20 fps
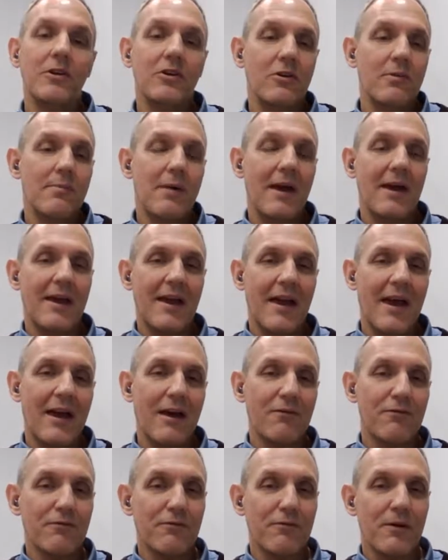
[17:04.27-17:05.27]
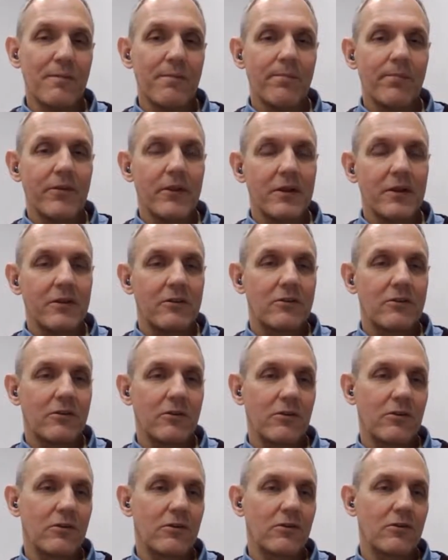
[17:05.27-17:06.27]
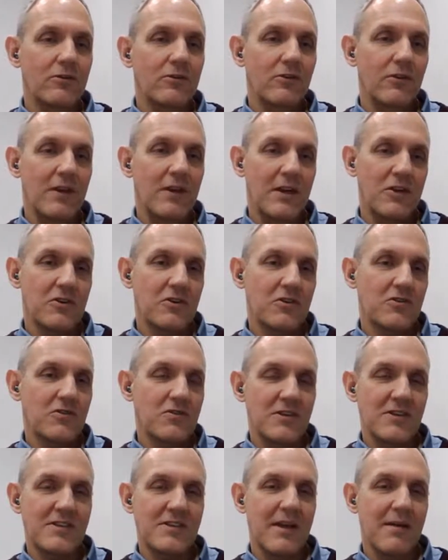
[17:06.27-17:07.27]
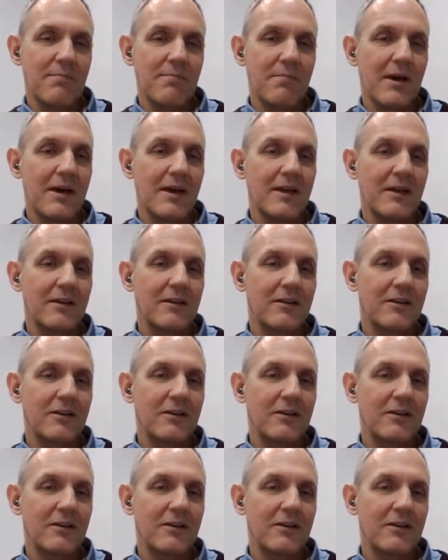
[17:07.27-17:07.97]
you may have to industries that may